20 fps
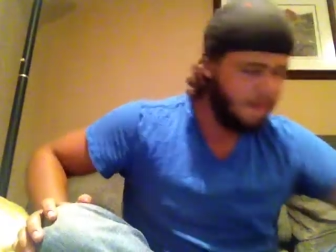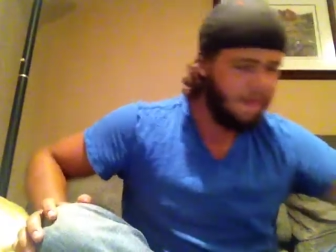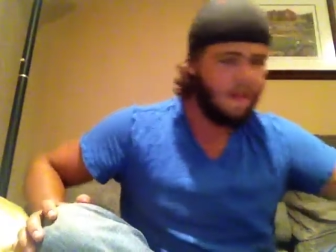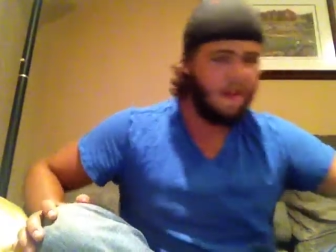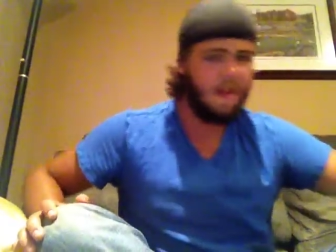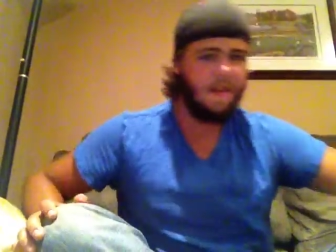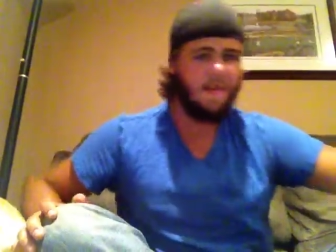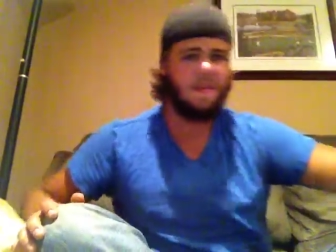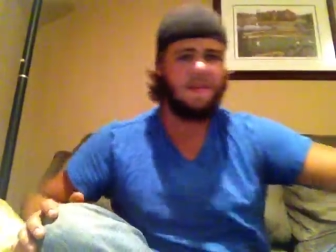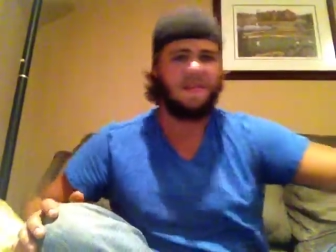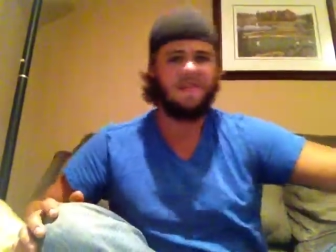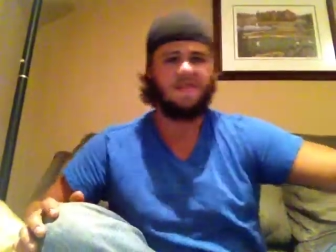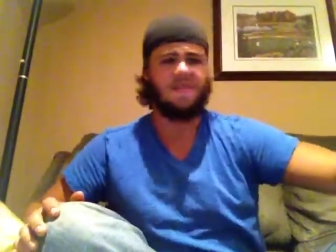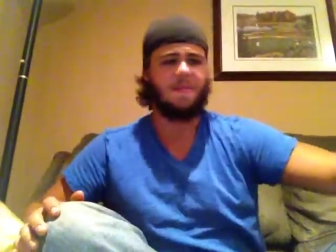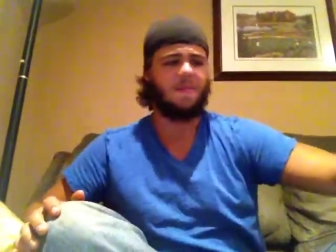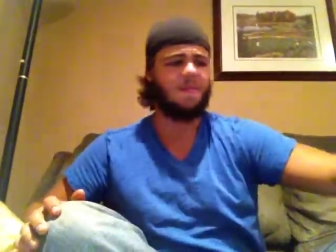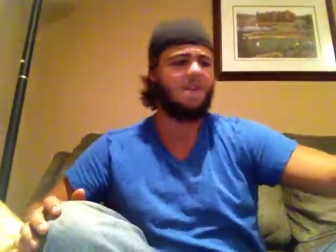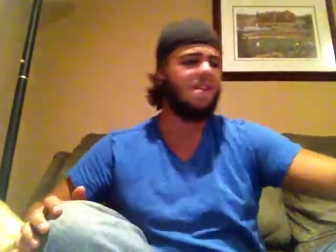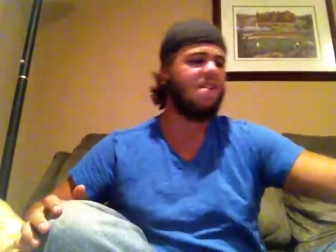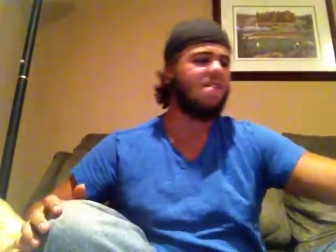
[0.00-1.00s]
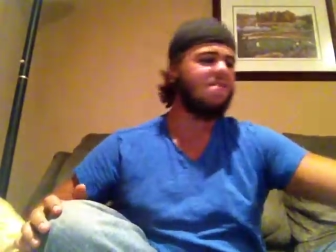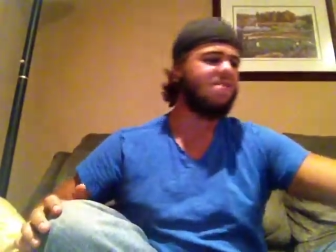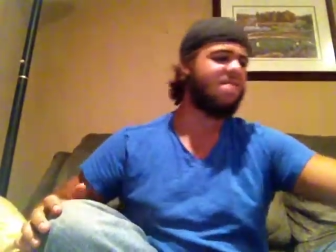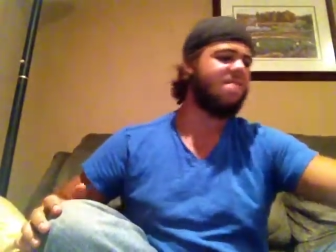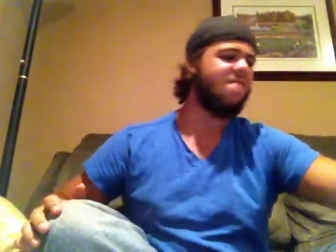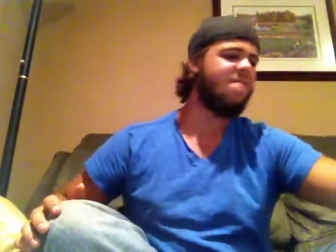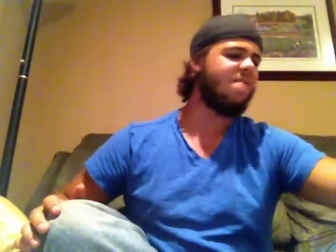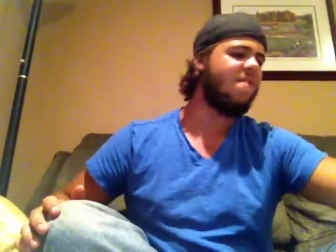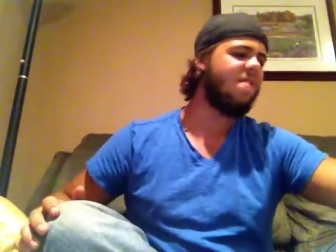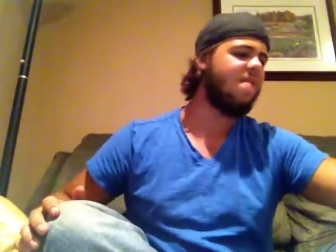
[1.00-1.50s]
I have a little surprise.
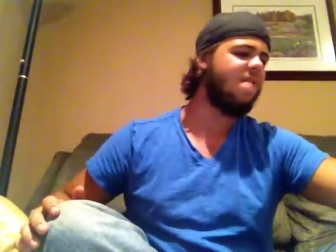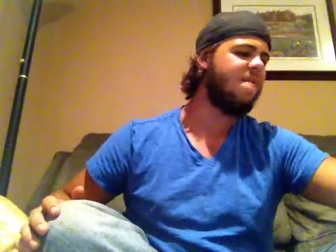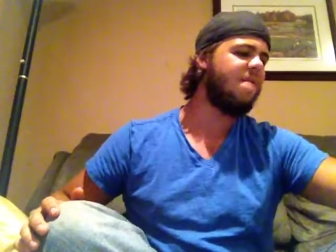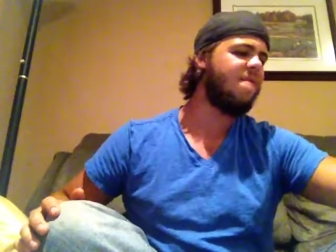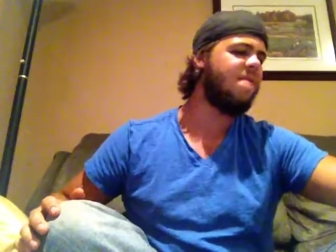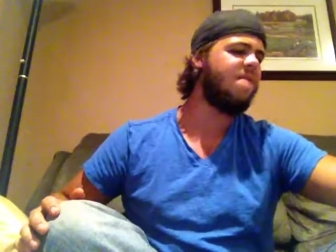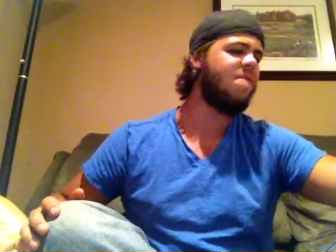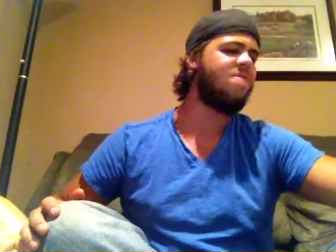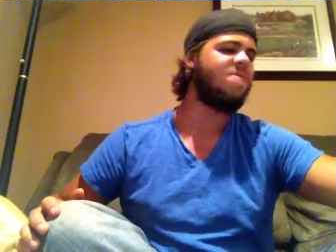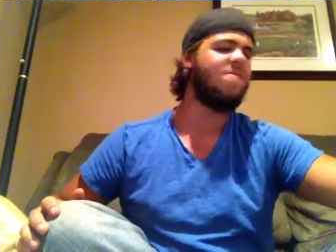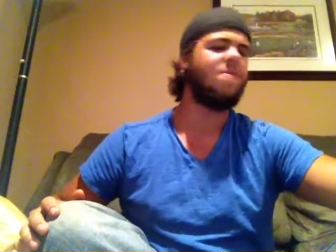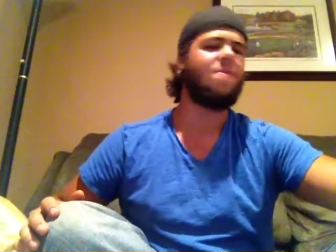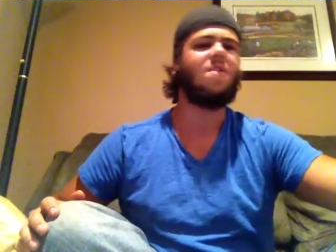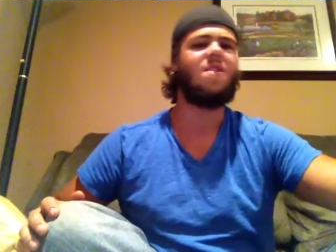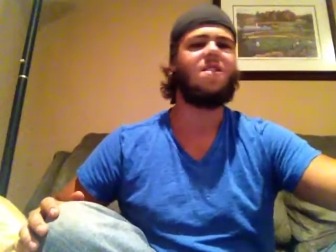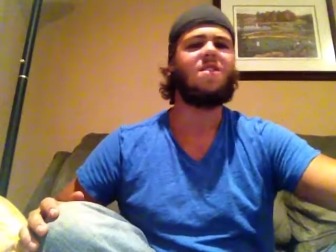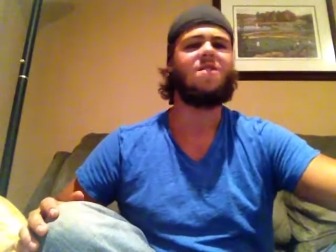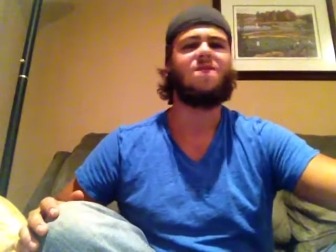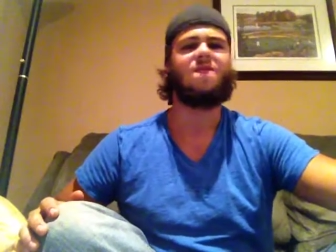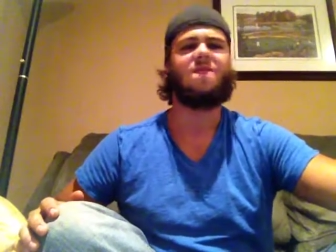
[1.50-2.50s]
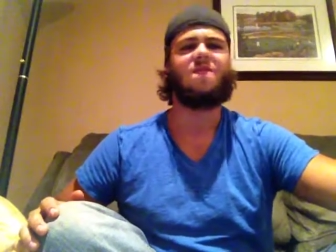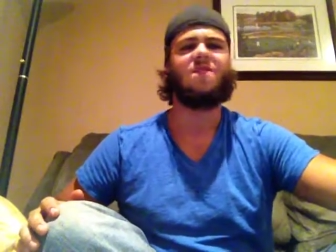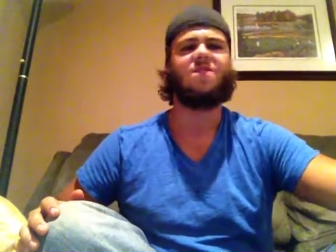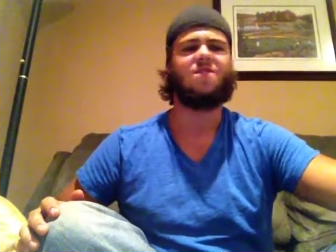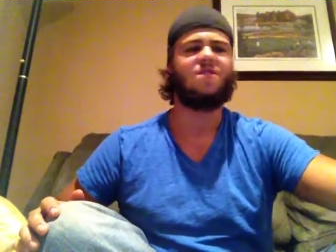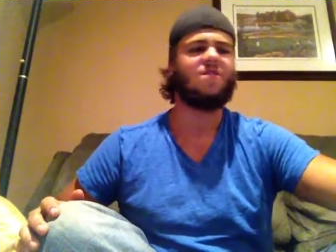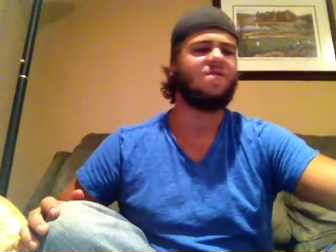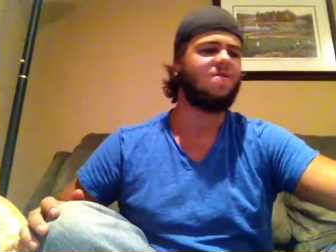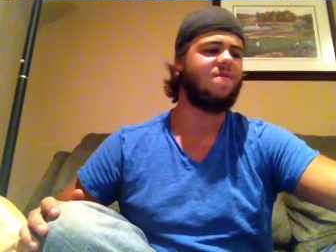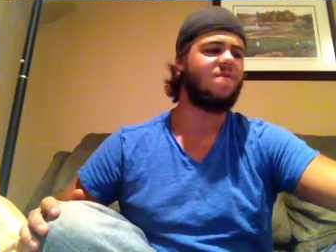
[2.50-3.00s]
I have a few surprise
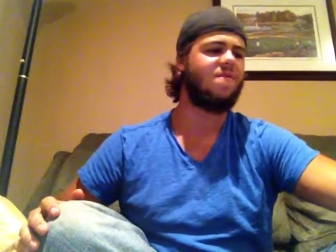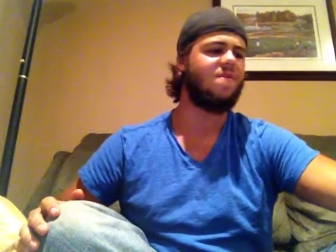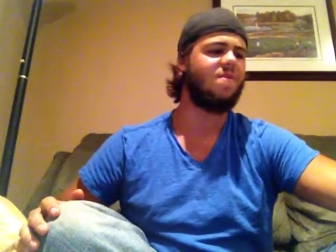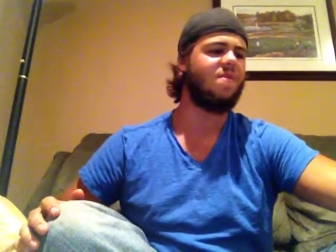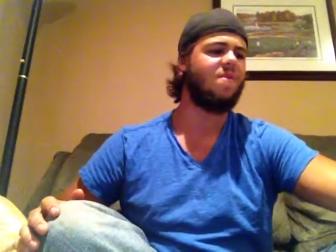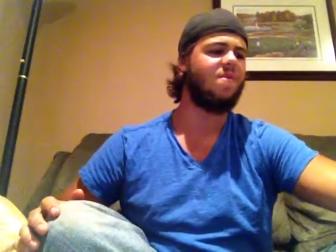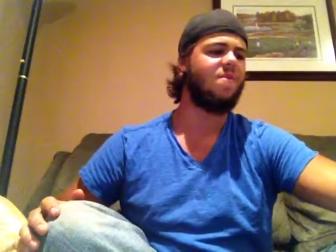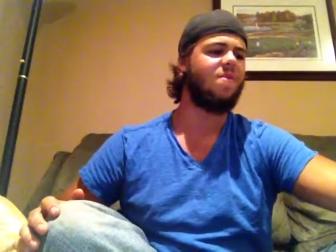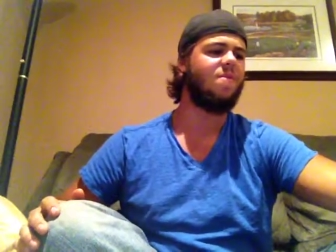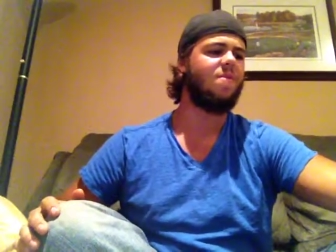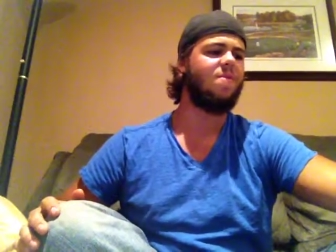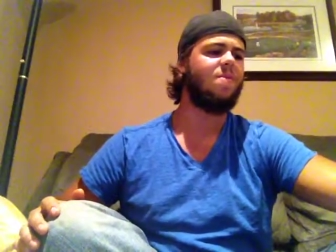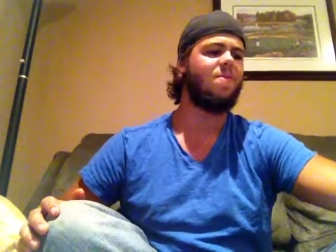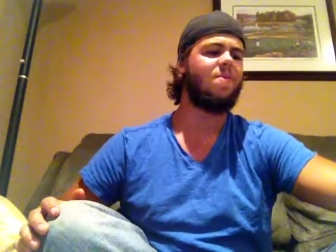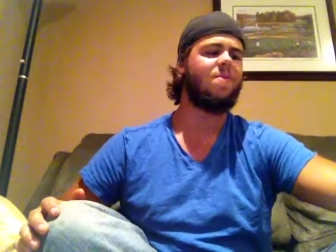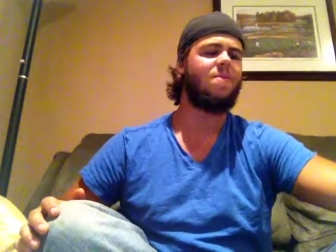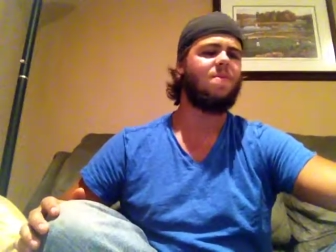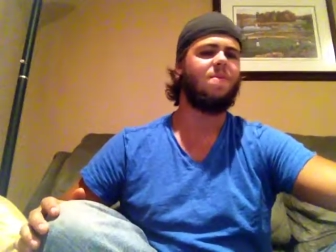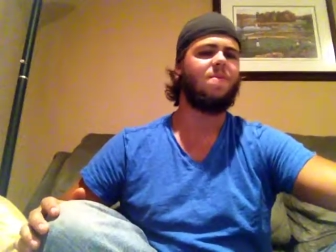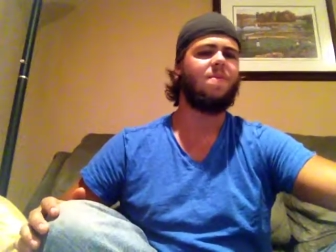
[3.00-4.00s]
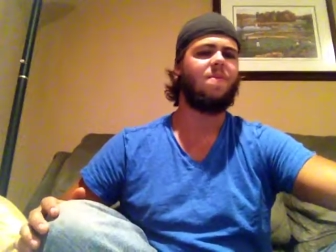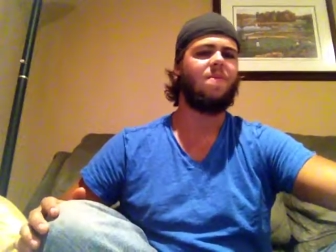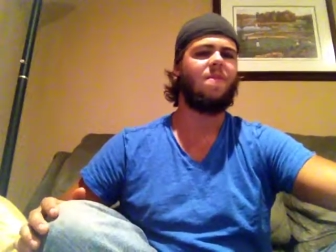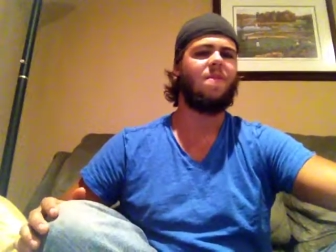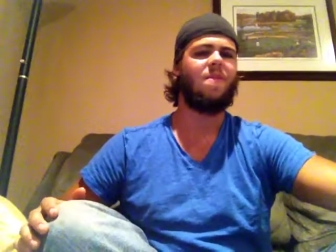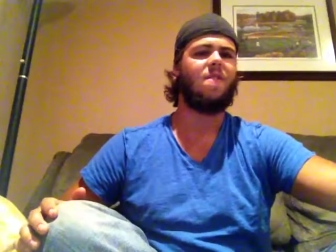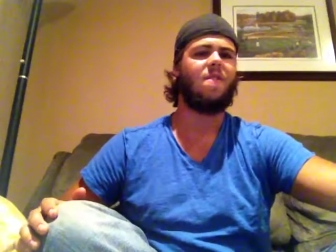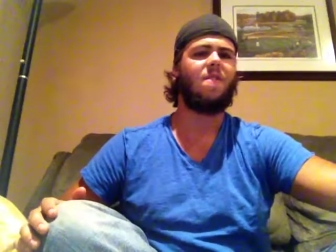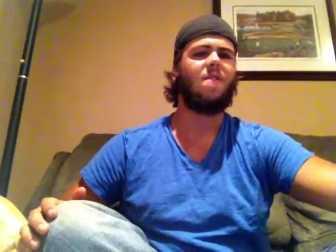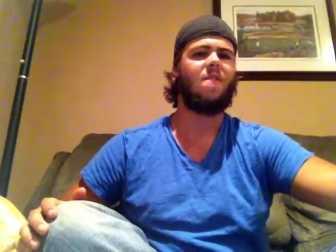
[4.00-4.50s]
videos for
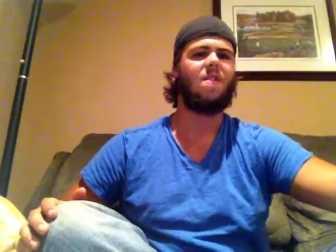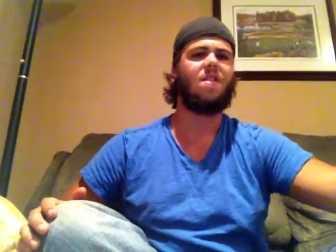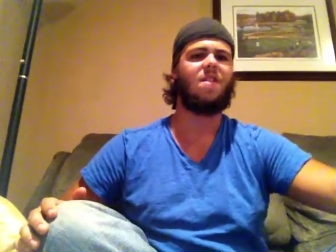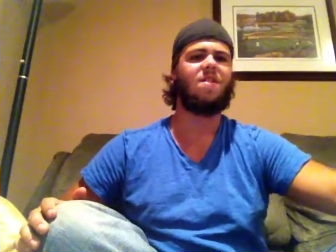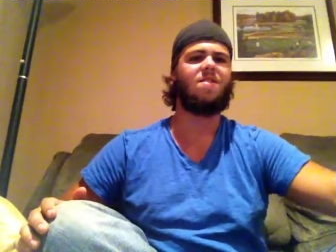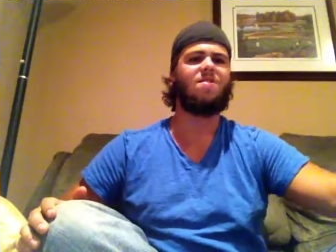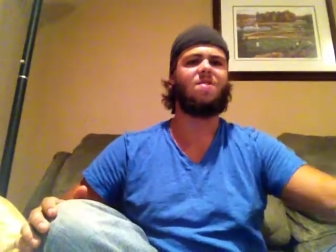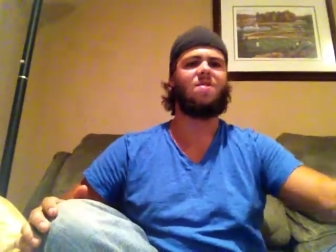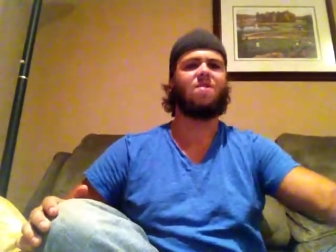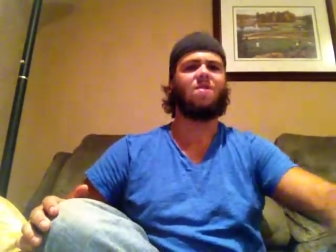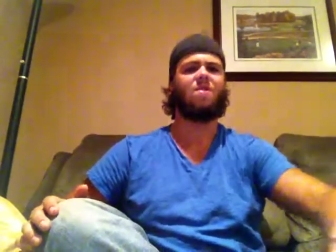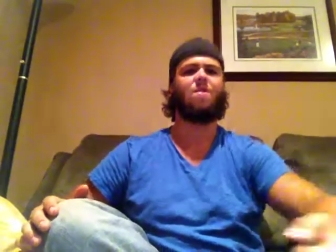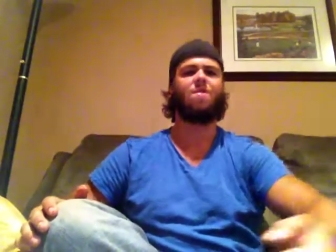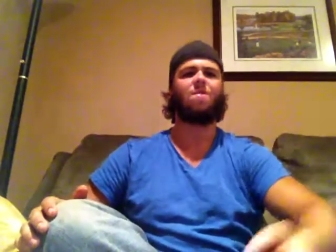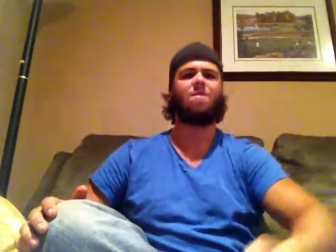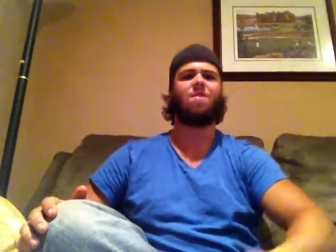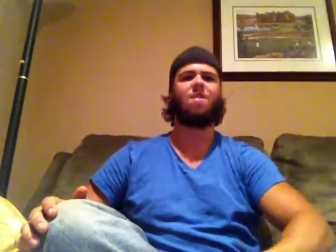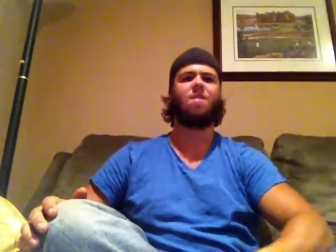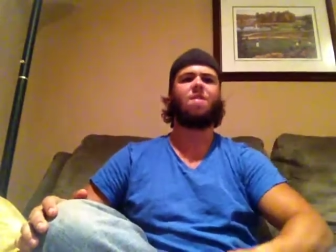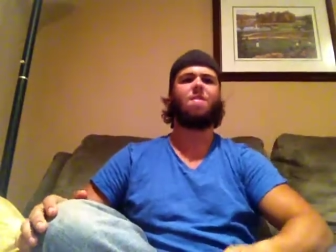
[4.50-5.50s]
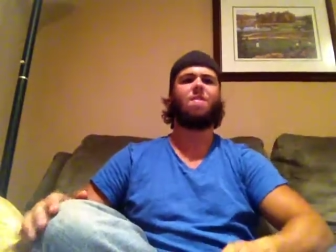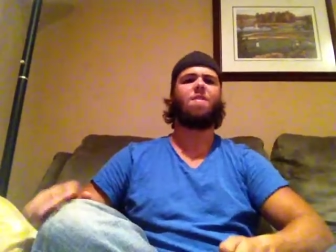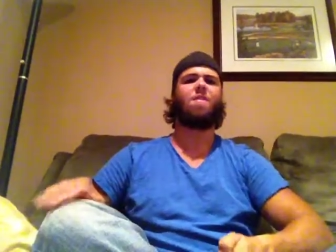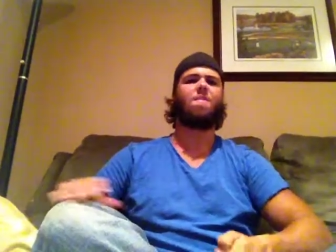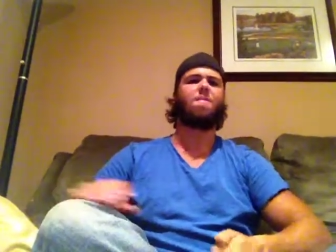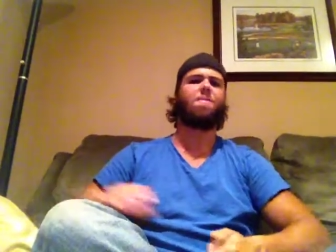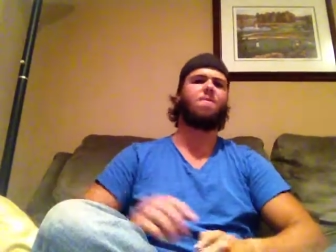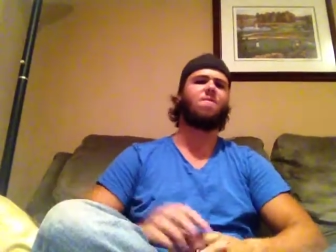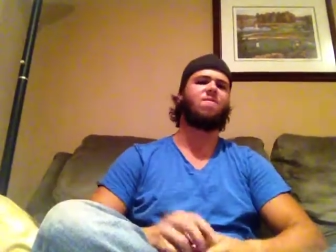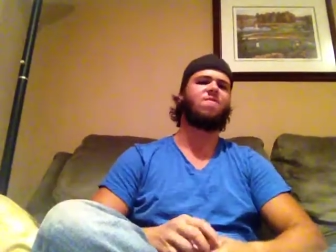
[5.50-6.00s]
you guys that are going to be coming out
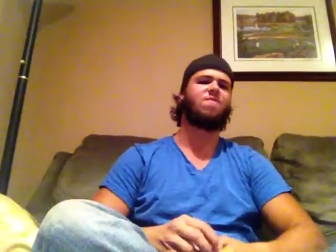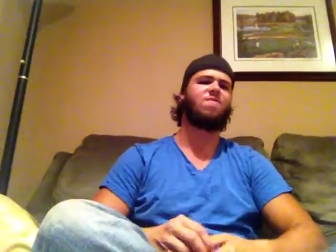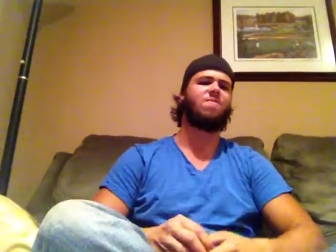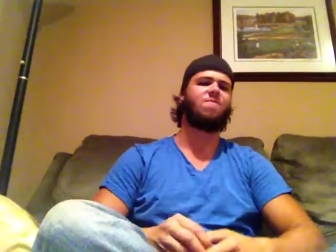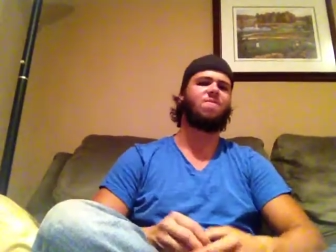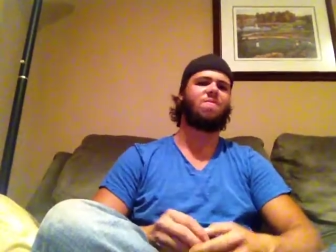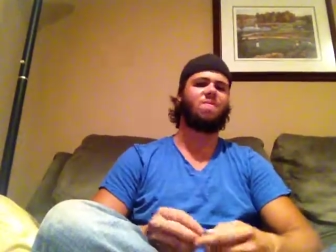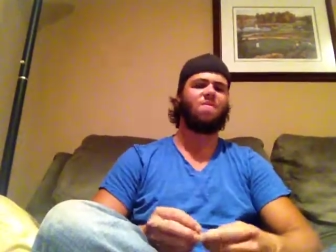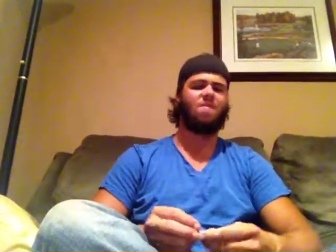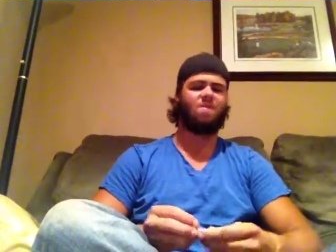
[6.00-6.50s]
pretty soon